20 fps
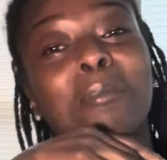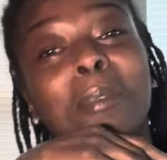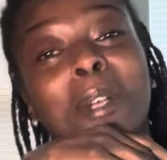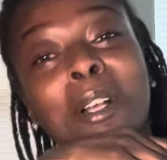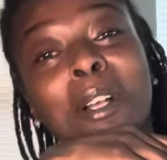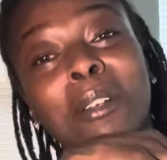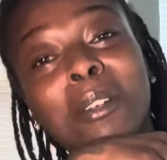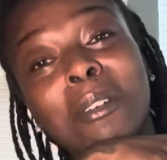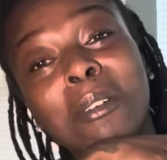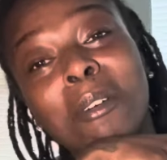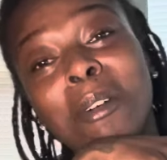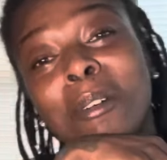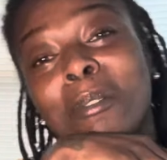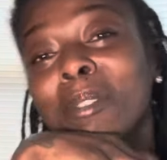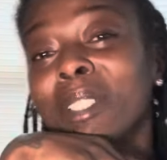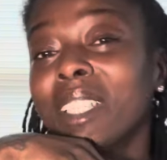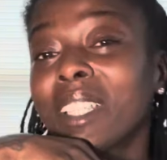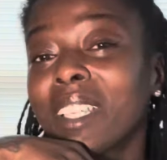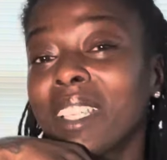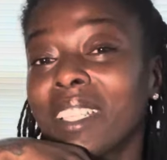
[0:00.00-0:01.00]
on going
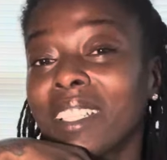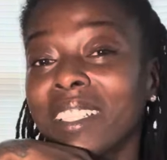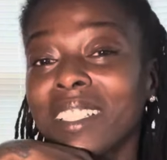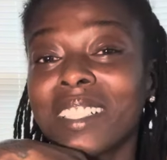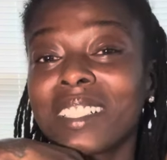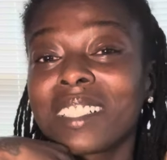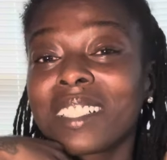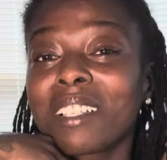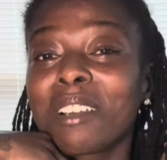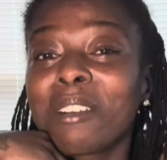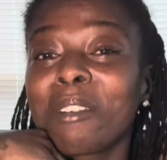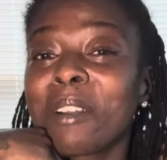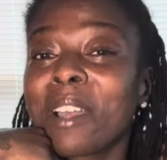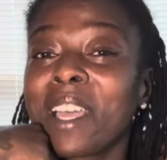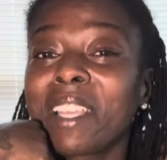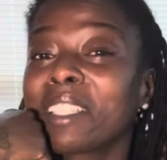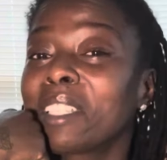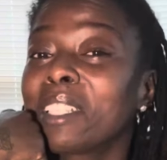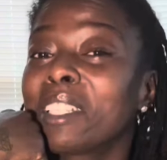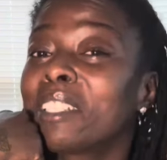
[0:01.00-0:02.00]
with that. That's going to
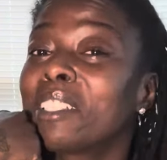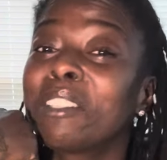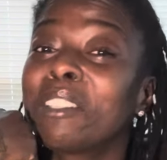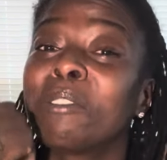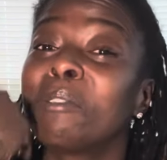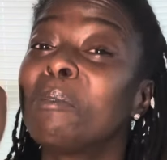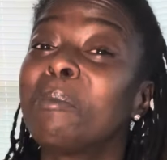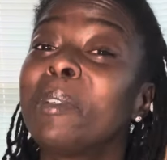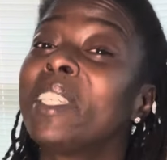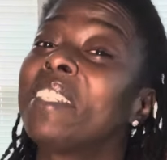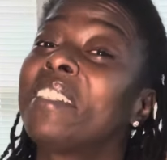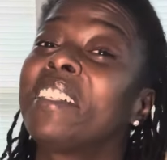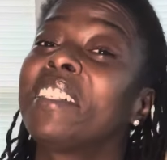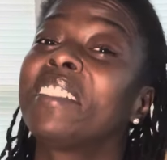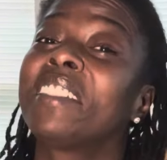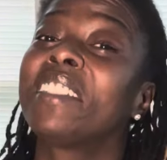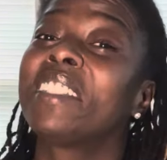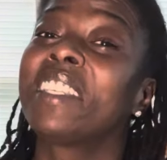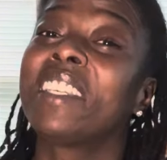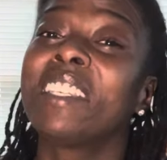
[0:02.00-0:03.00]
have to be
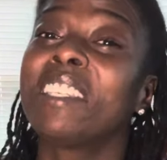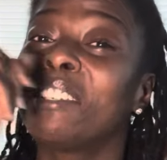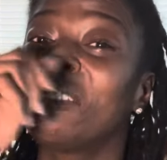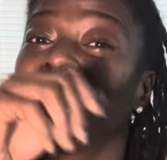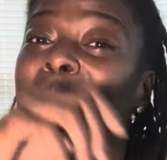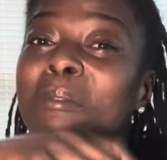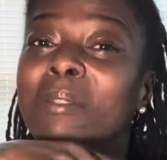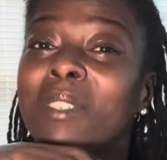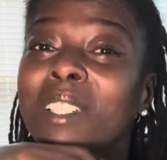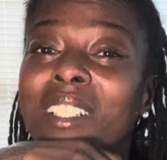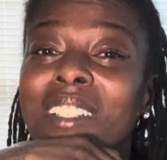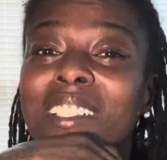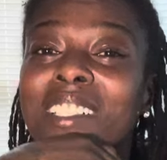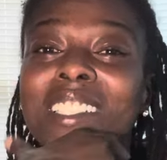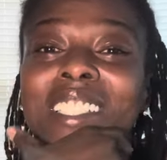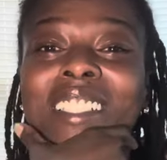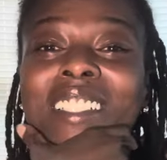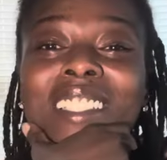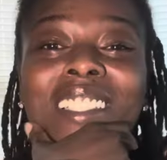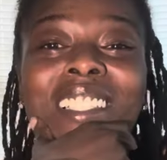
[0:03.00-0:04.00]
continued
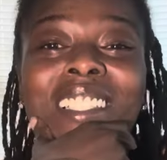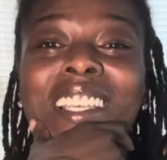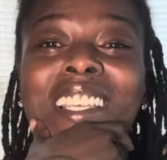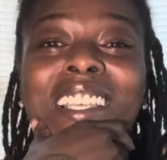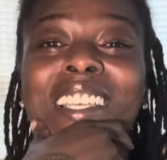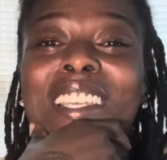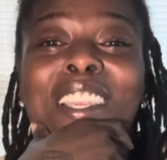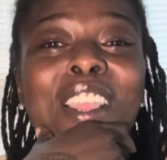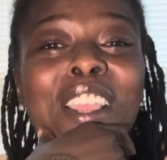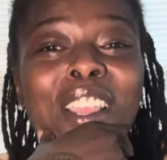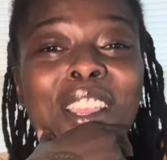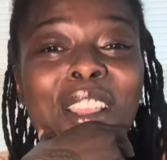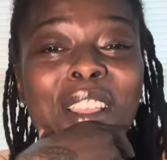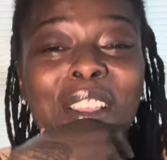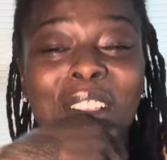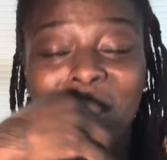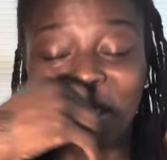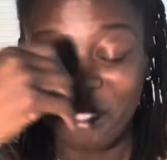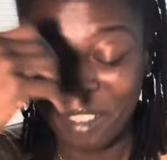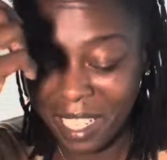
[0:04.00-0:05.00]
because
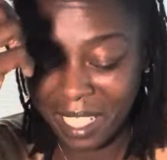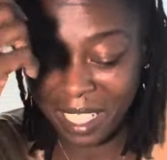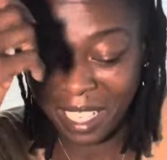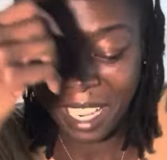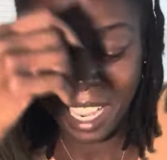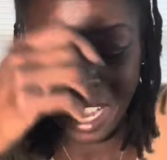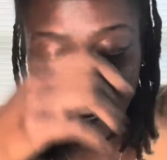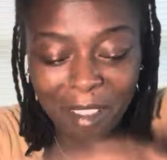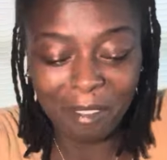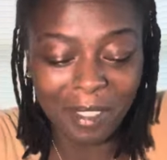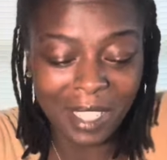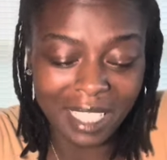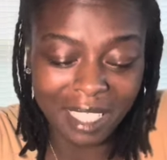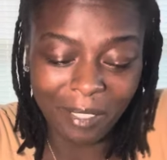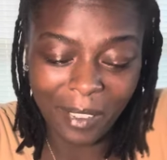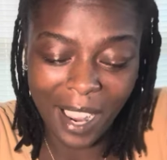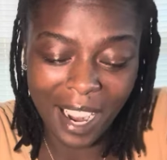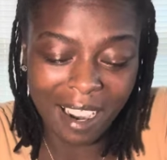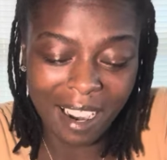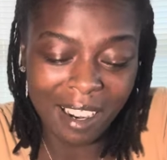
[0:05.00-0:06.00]
we done came this
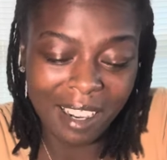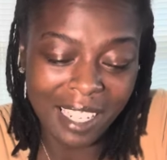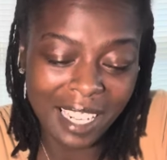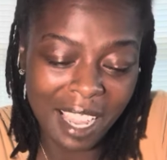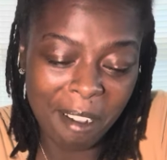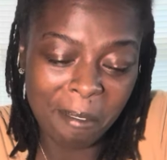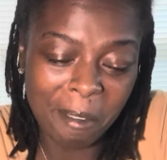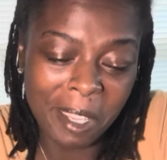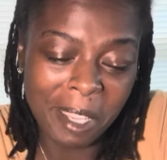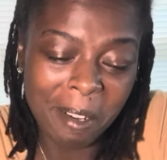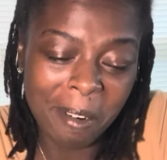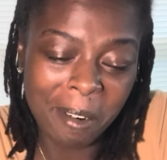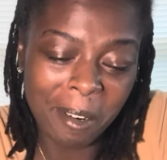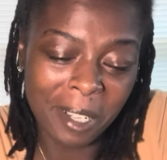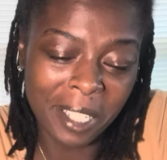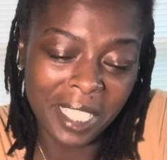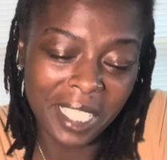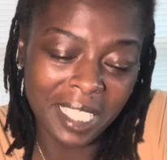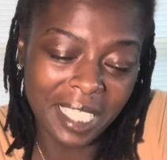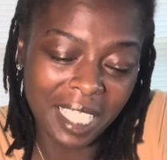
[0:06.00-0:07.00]
far and now we
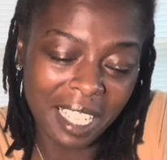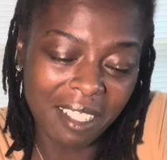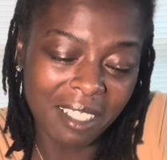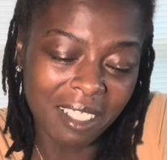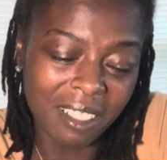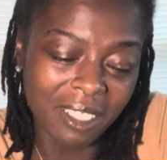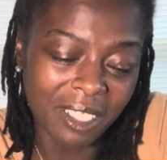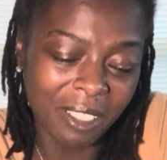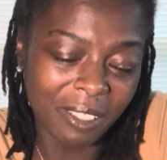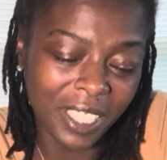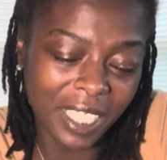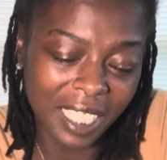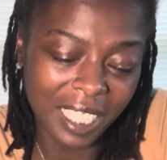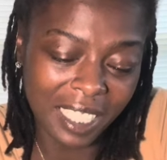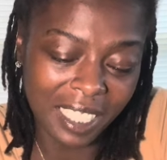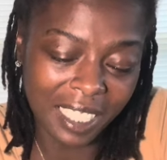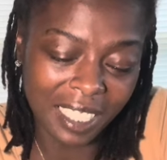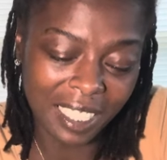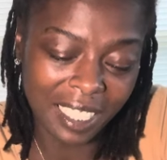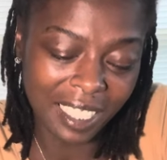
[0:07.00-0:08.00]
going in circles with
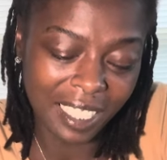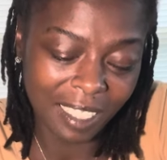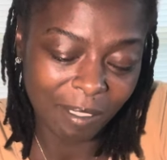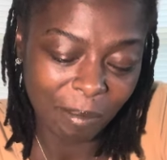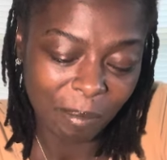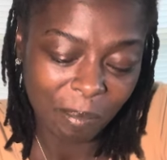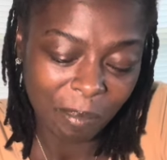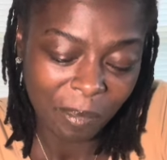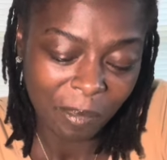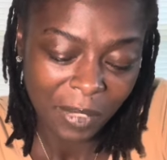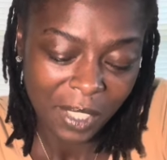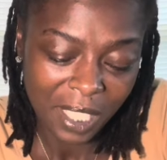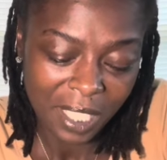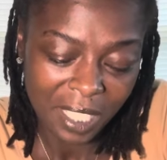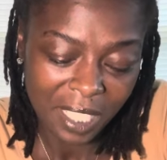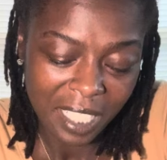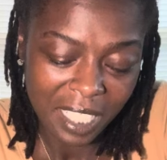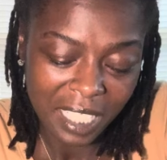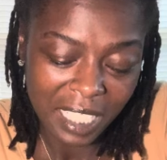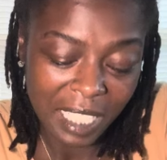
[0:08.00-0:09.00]
this.
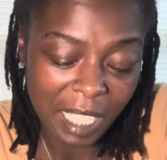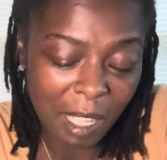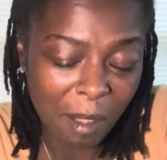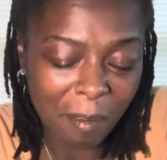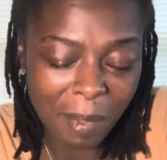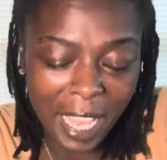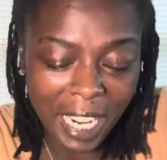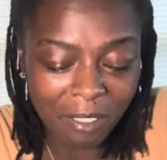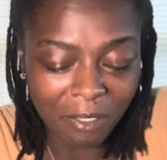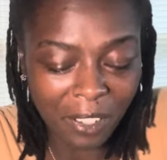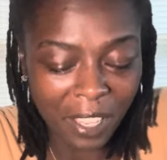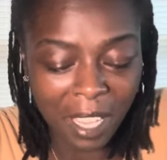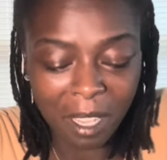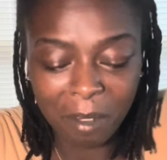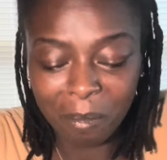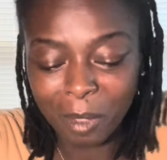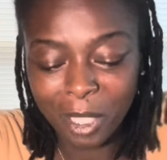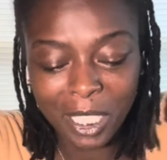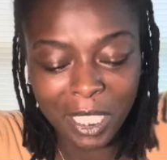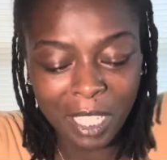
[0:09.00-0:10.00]
Somebody's
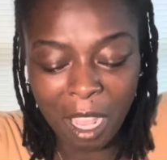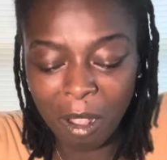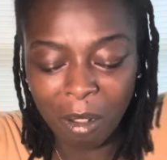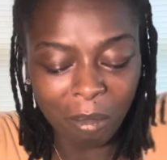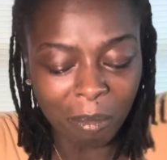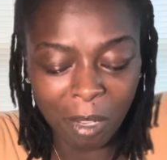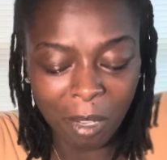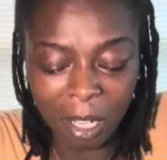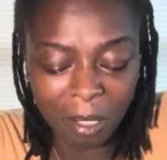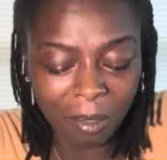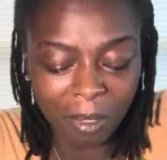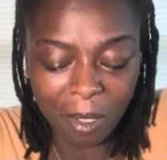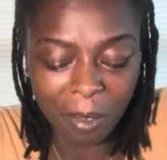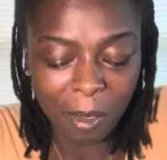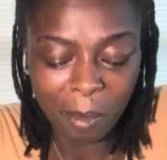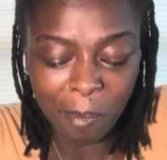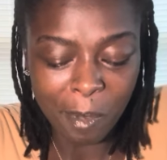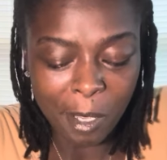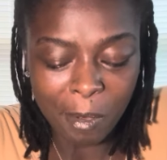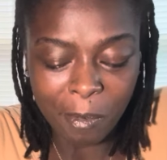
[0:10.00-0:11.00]
family don't want
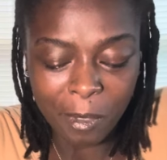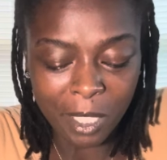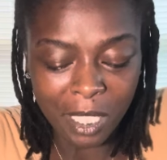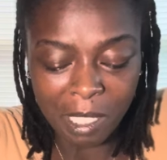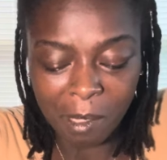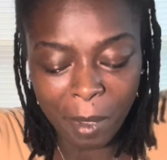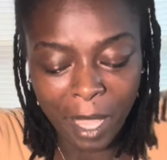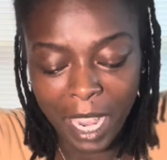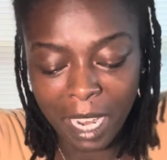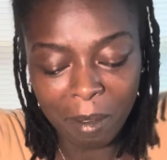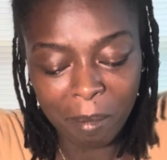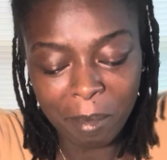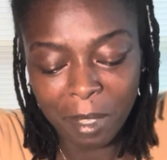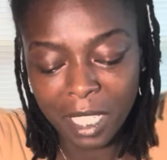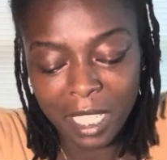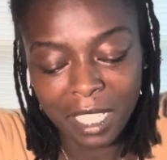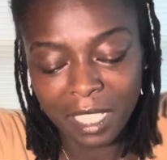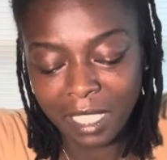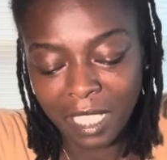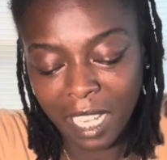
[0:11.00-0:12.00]
them to be with somebody
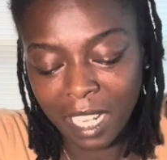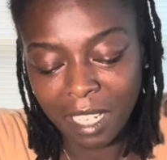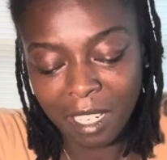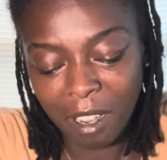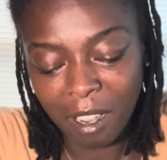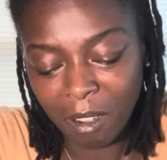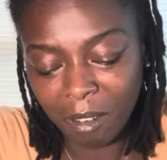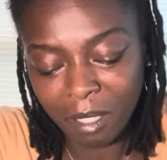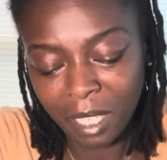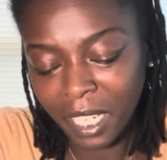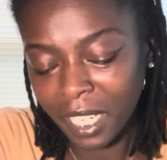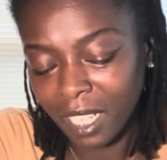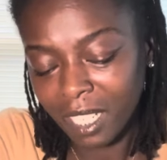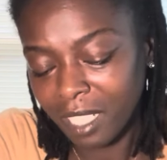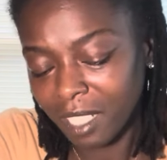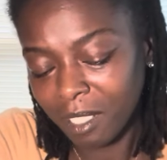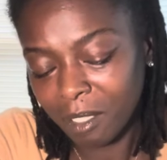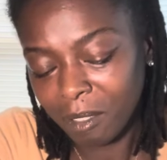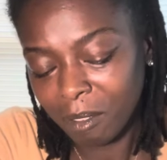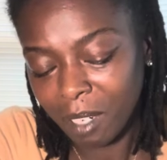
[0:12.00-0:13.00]
because they know
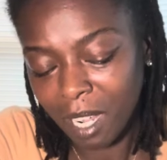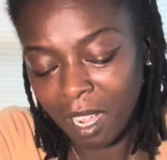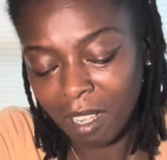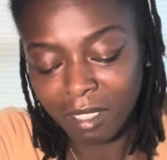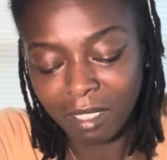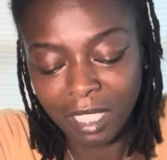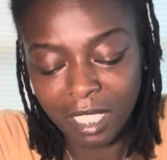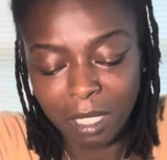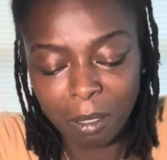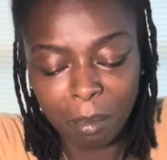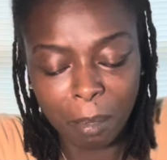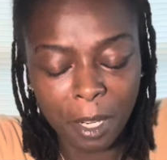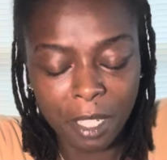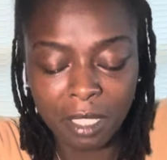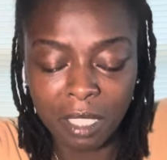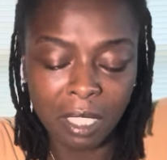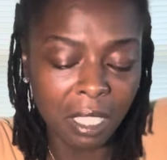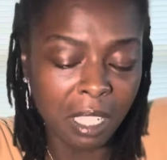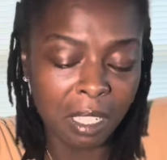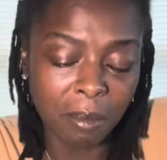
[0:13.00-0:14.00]
that, you know, this
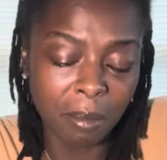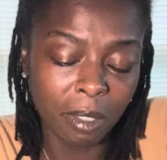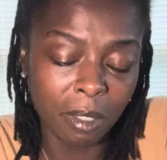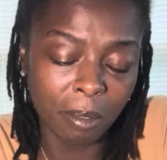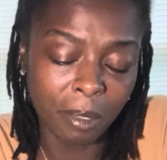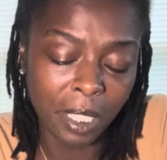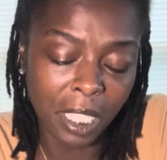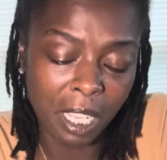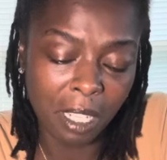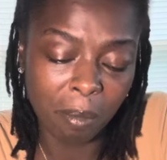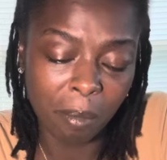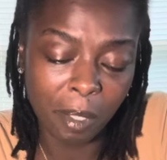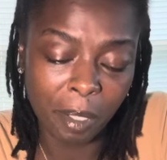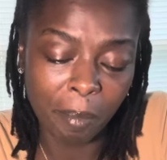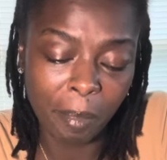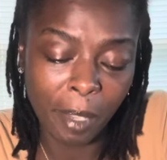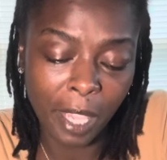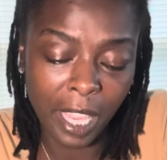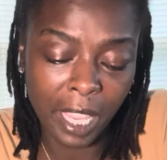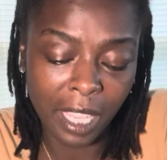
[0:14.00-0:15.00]
person comes with nothing
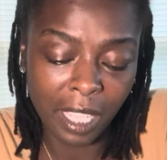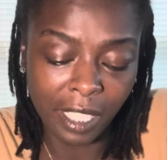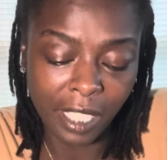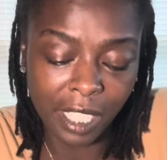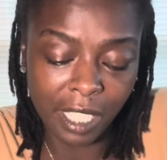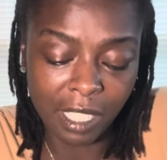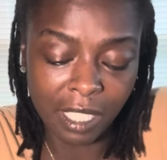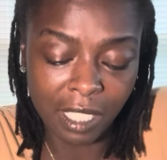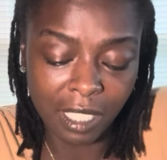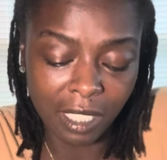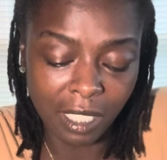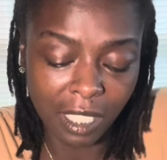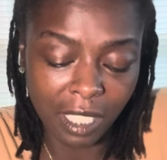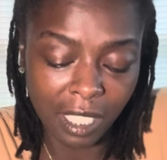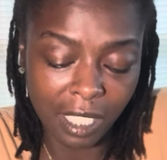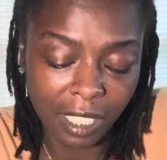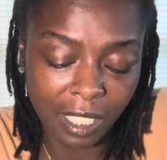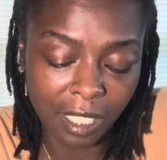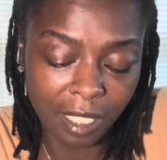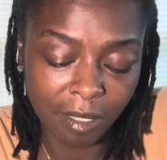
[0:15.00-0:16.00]
but bad luck.
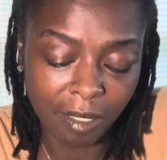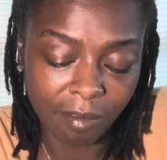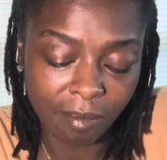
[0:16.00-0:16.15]
And